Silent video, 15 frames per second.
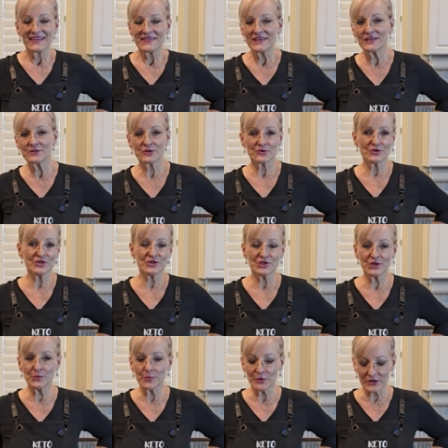These are
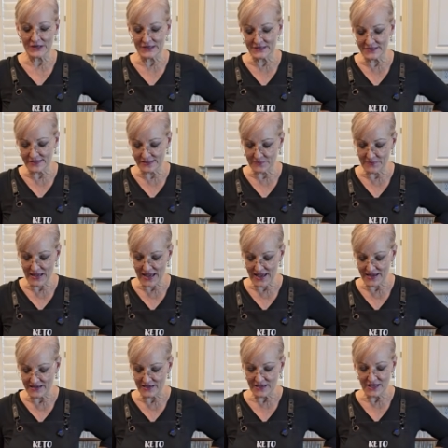super easy to
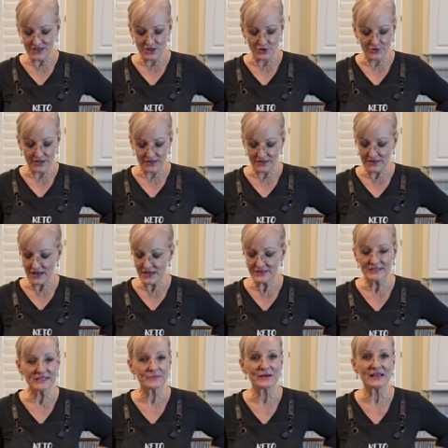make. You can
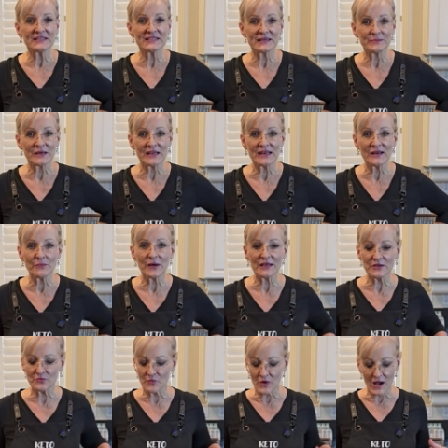customize them any way
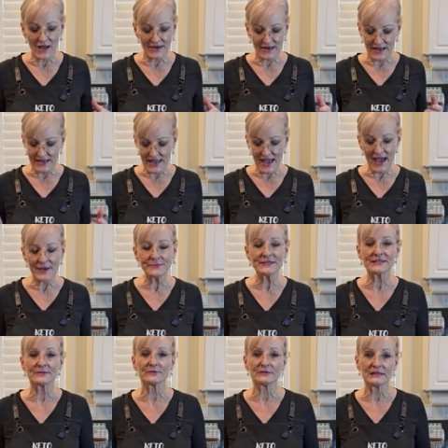you want. I
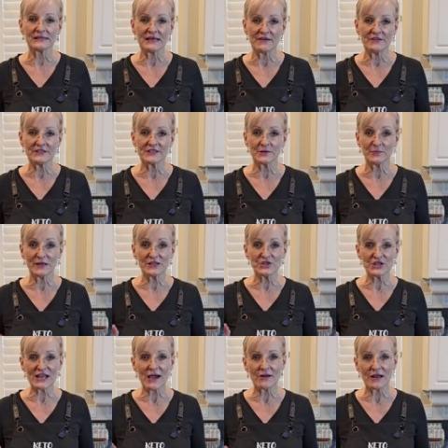absolutely love it. So big
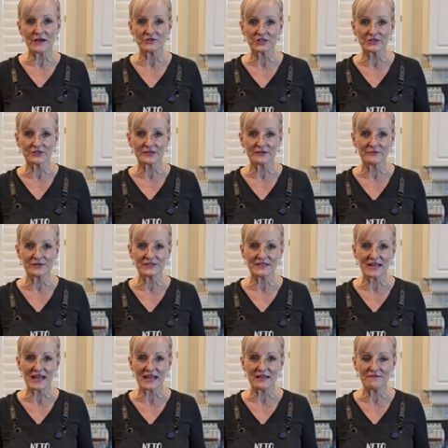shout out to Cooking with
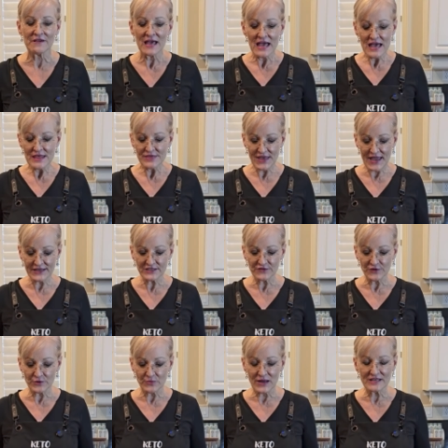Dave. Thanks for
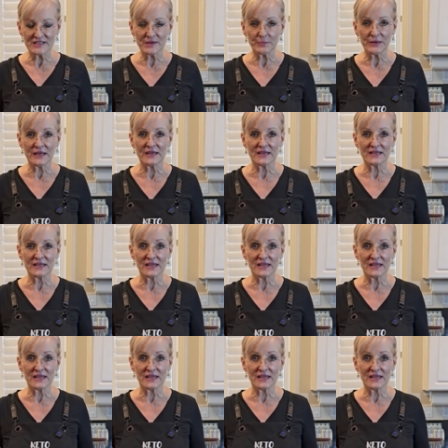the recipe.